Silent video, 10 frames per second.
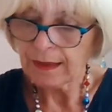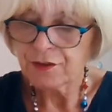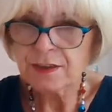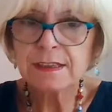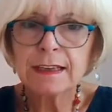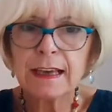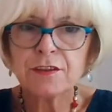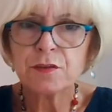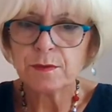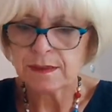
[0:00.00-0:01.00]
just in
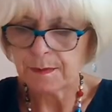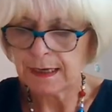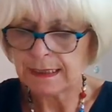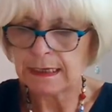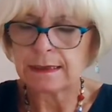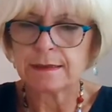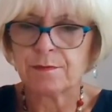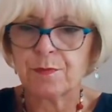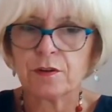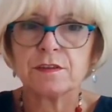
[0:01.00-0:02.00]
case you want some ideas
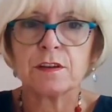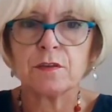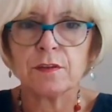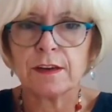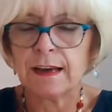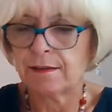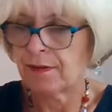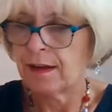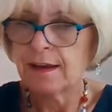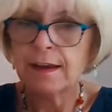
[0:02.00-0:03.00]
of books that you could have.
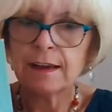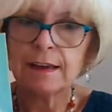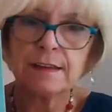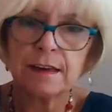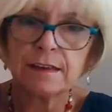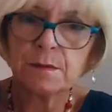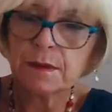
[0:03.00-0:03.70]
Here's a nice one.